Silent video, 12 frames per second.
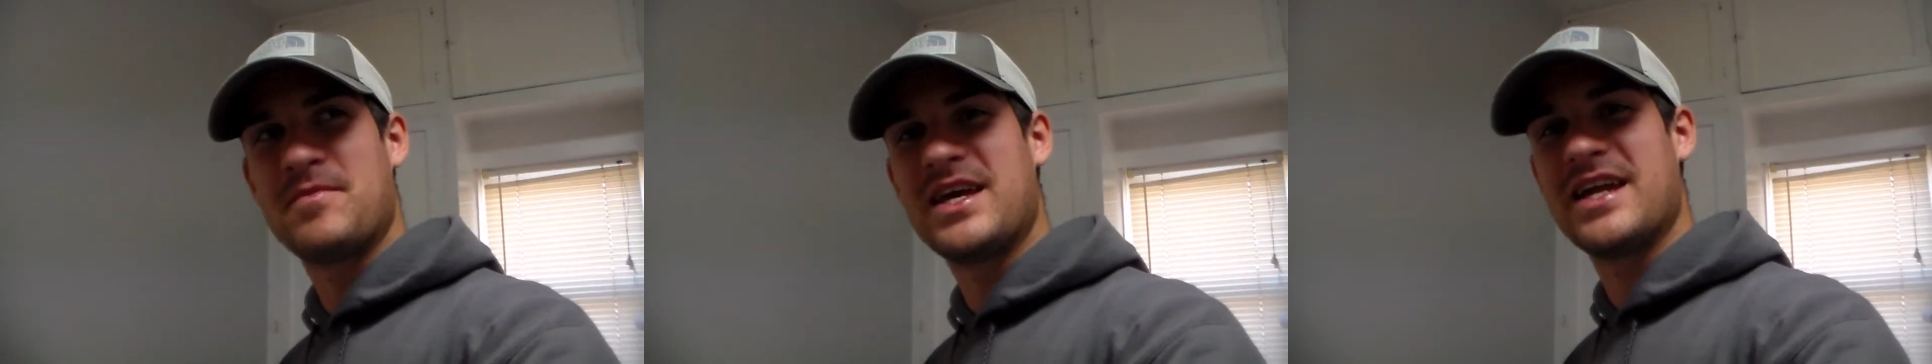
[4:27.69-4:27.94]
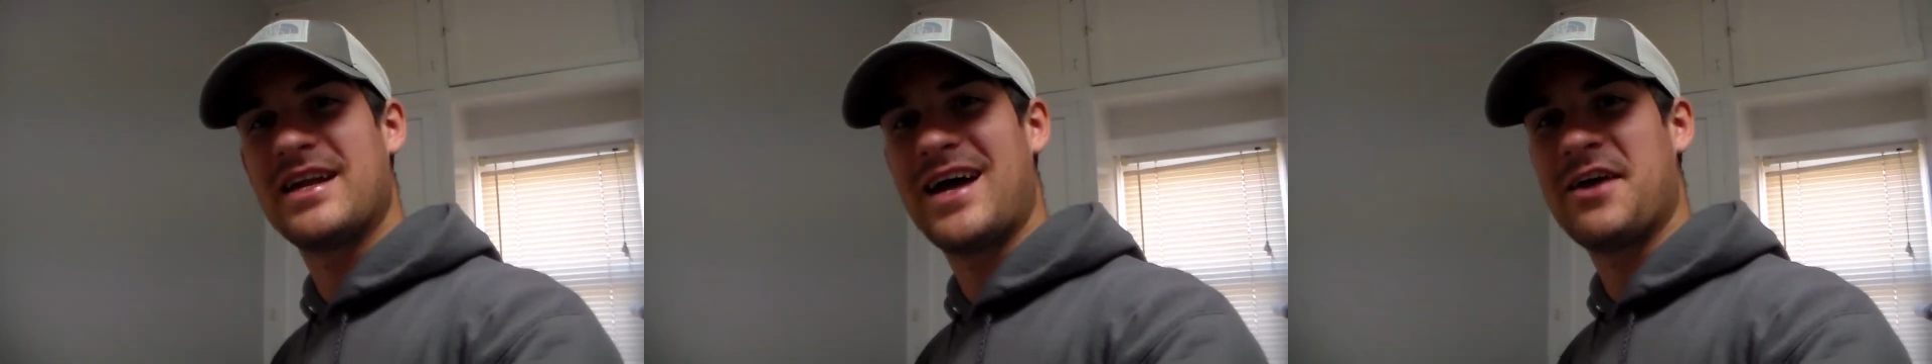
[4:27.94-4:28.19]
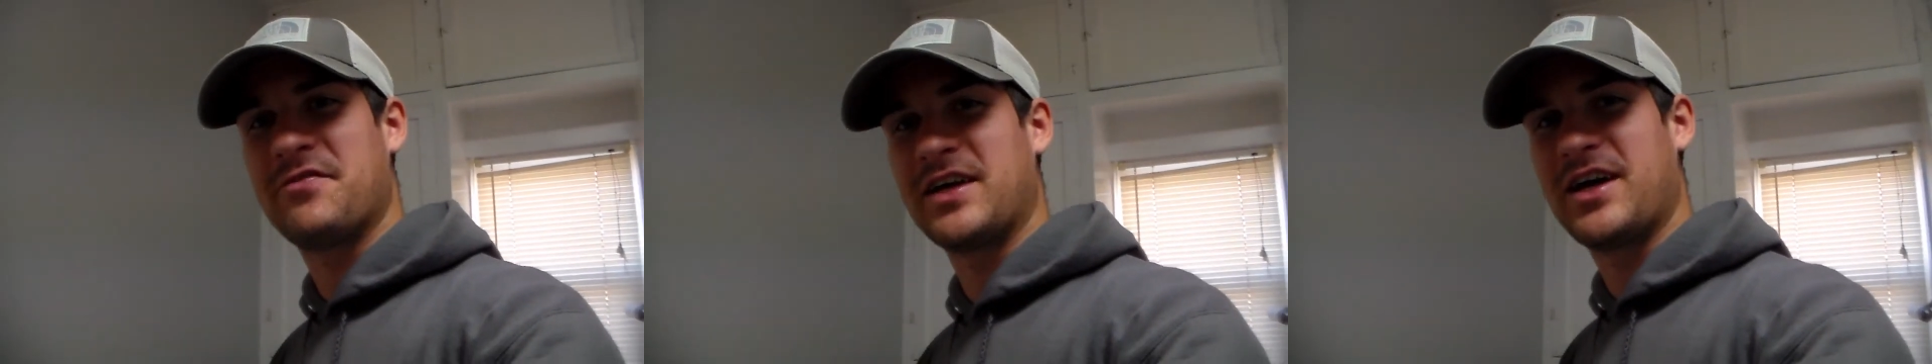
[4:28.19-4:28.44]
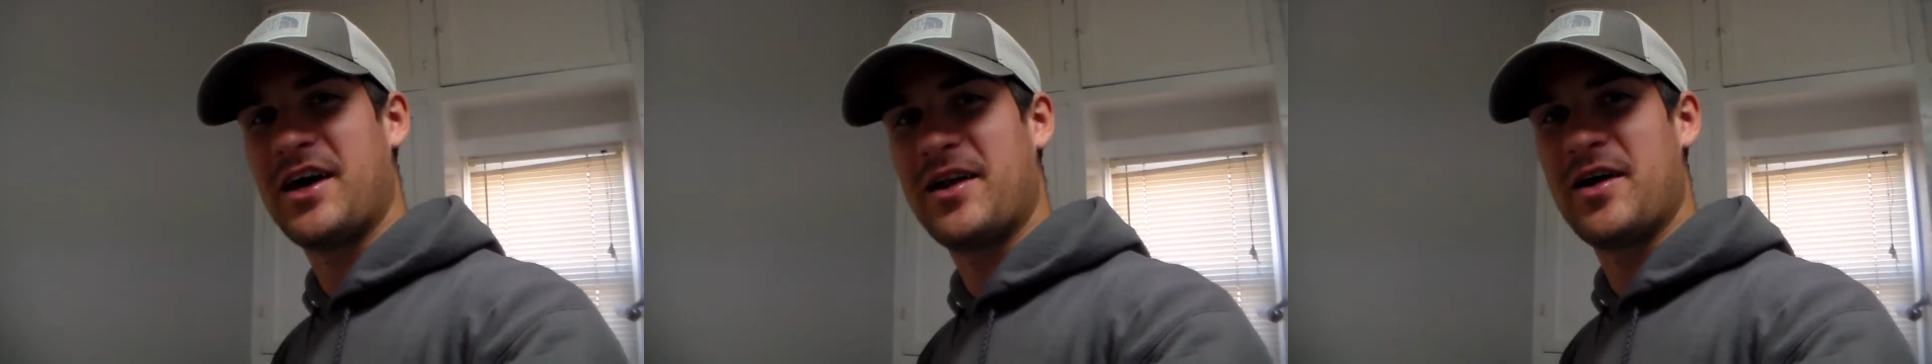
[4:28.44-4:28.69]
get a knife
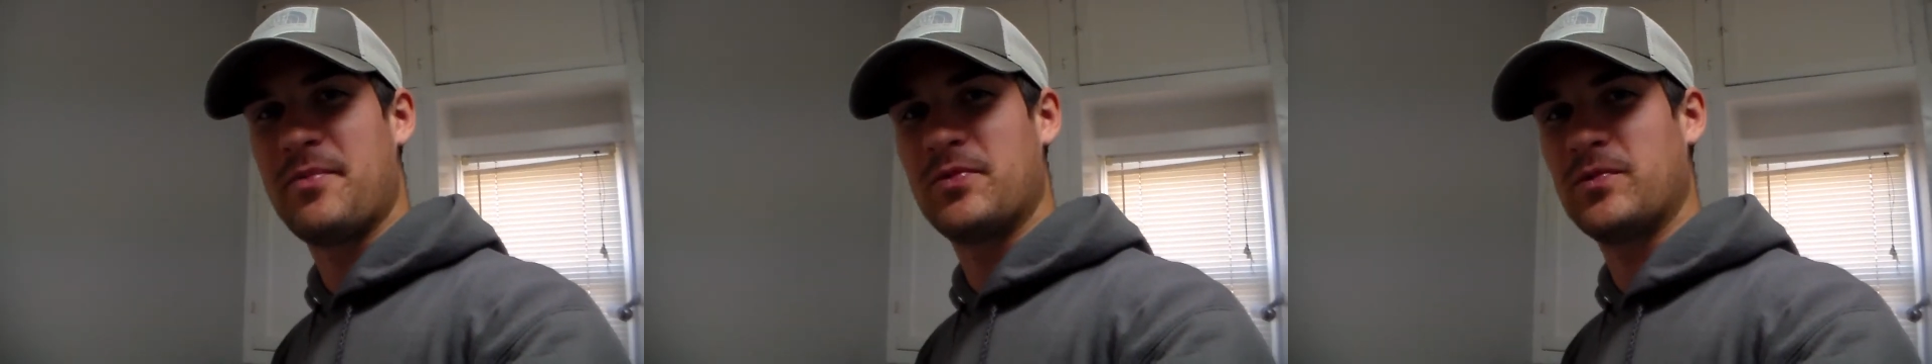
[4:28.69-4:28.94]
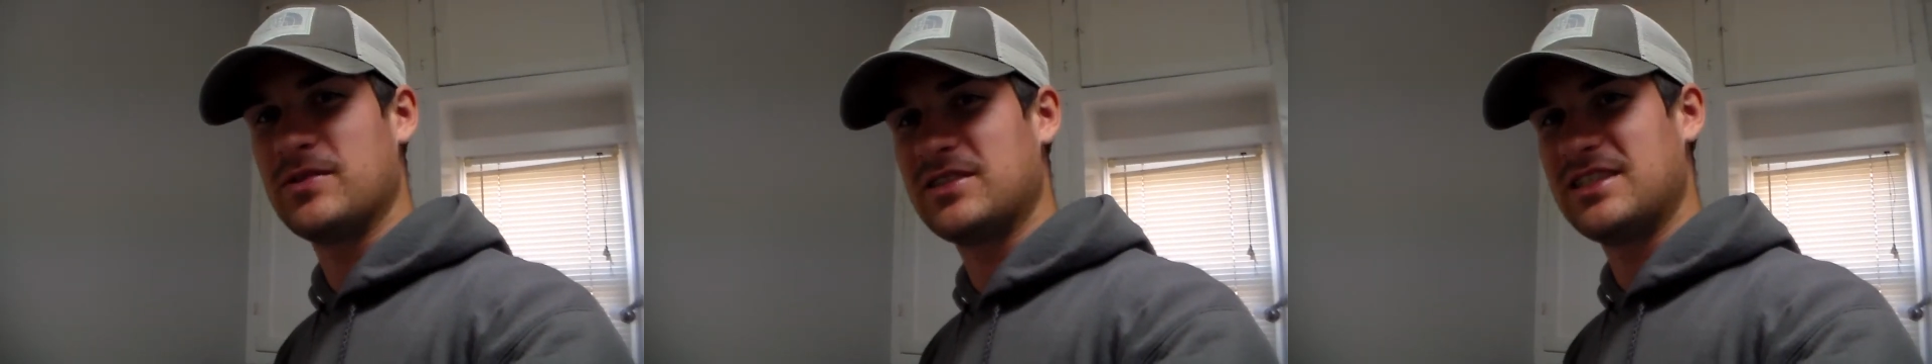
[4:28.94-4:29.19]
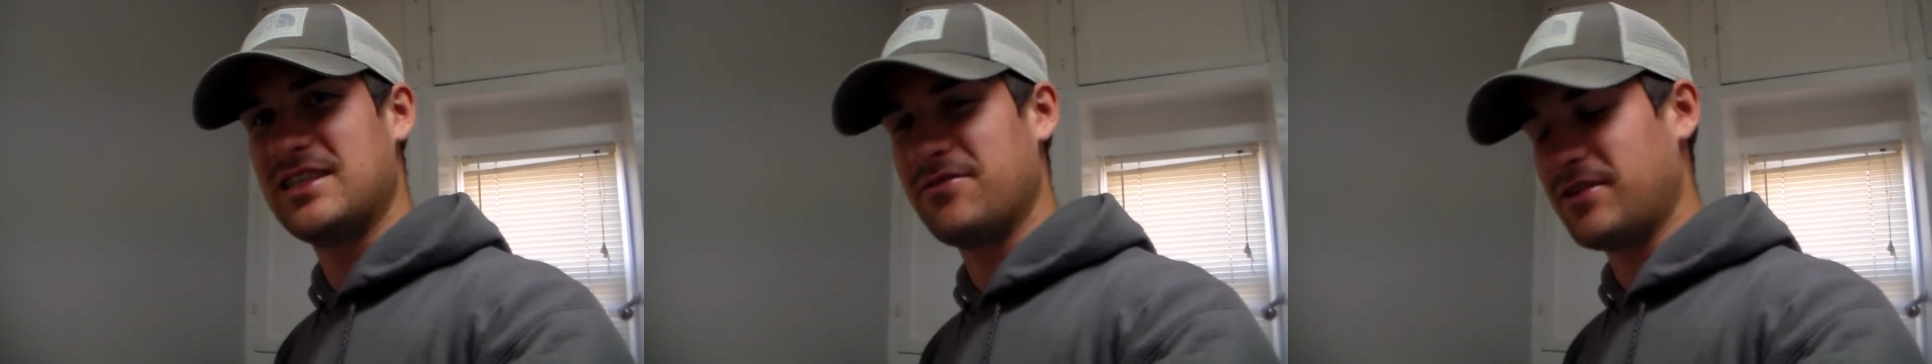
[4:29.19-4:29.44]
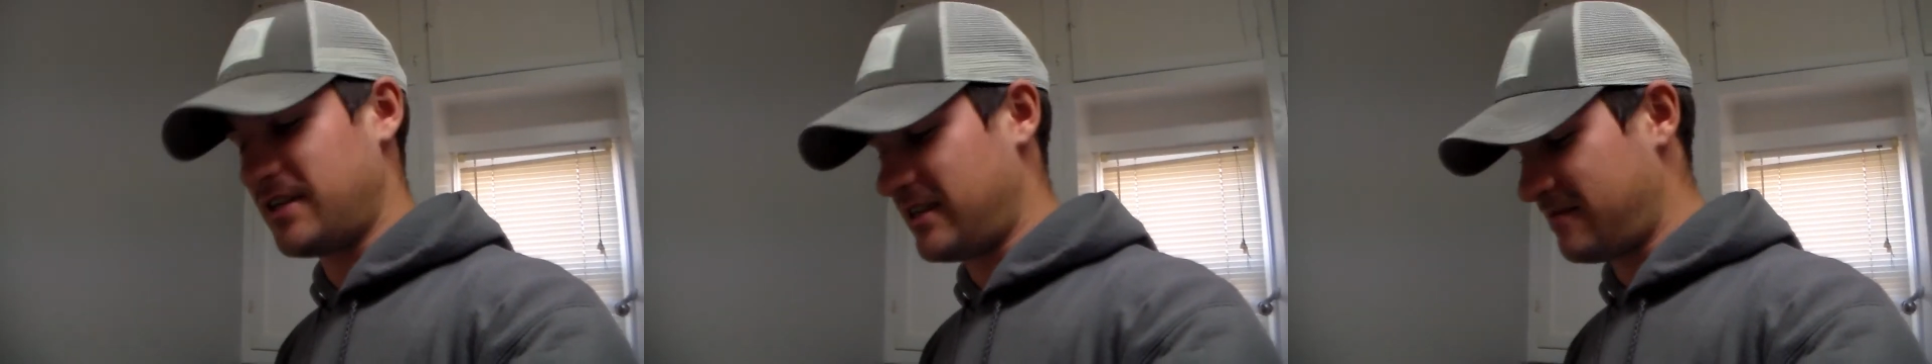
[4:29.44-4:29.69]
and cut it up and we'll see if it